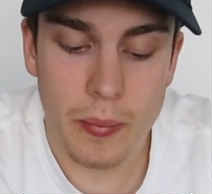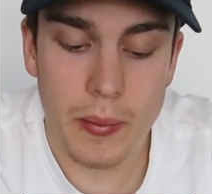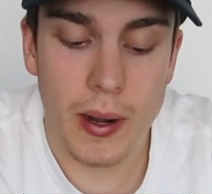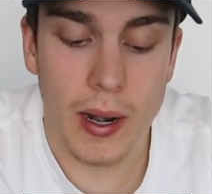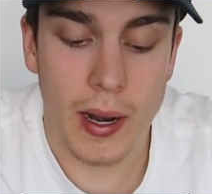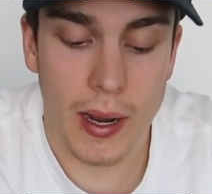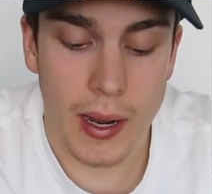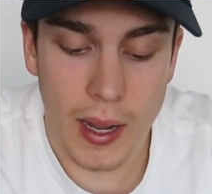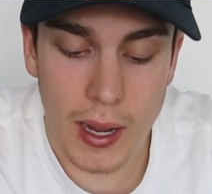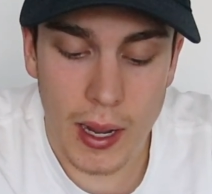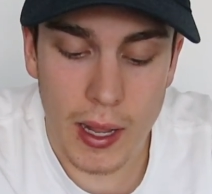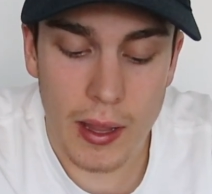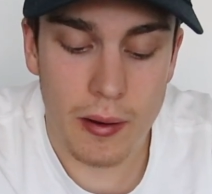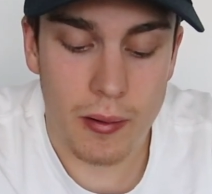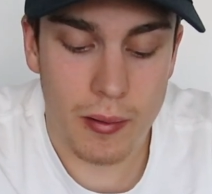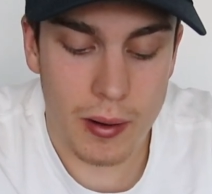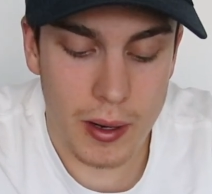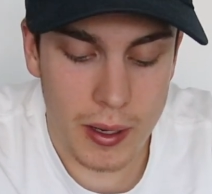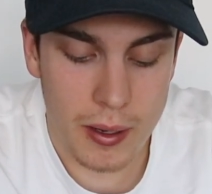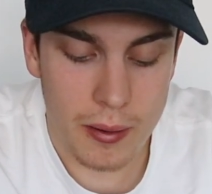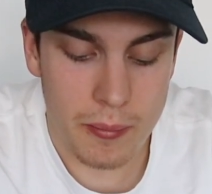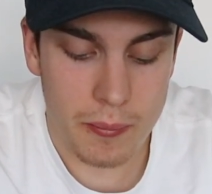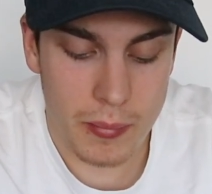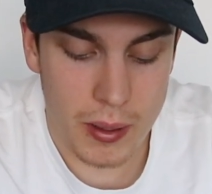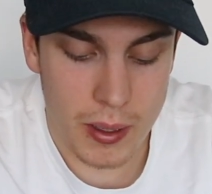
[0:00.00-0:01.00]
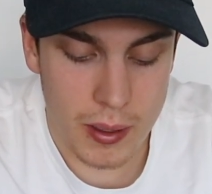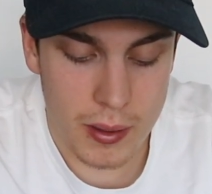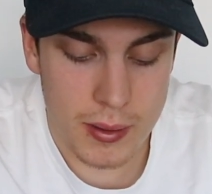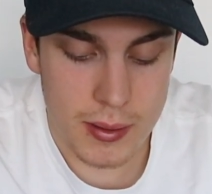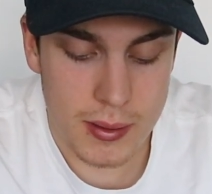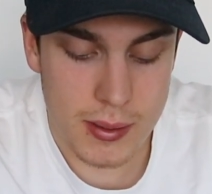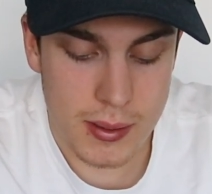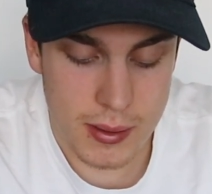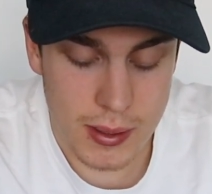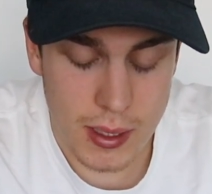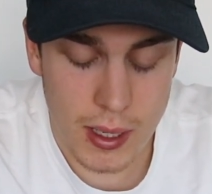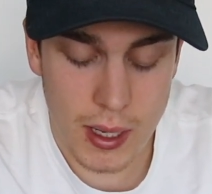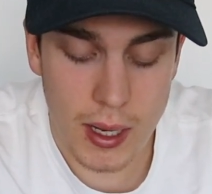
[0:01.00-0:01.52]
and I highly
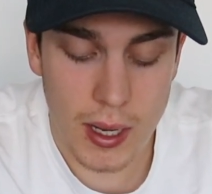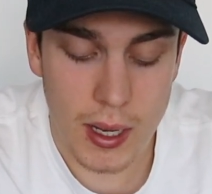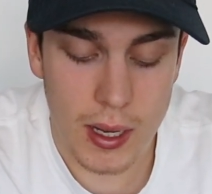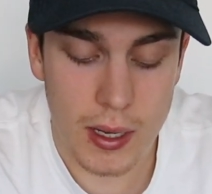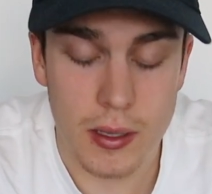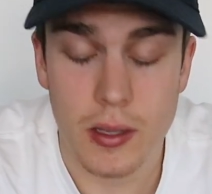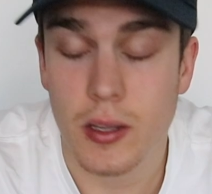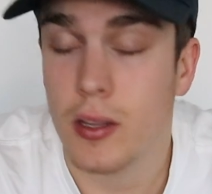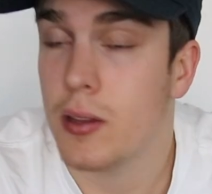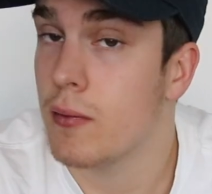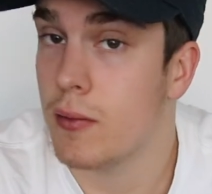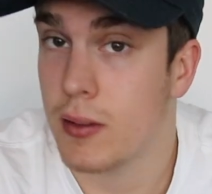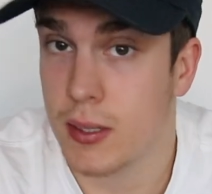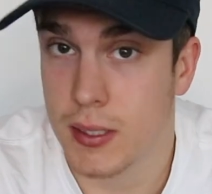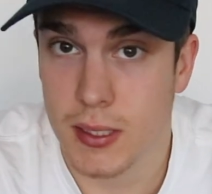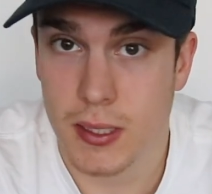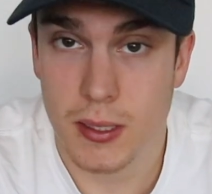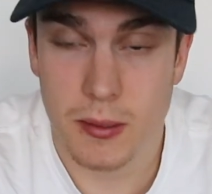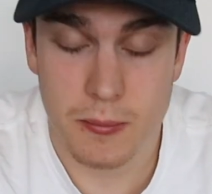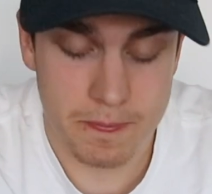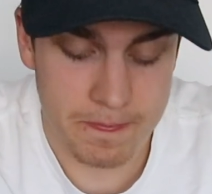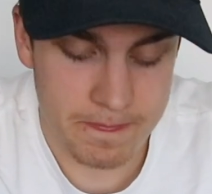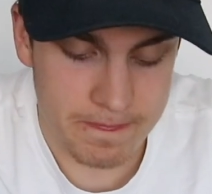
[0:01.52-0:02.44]
recommend you visit it.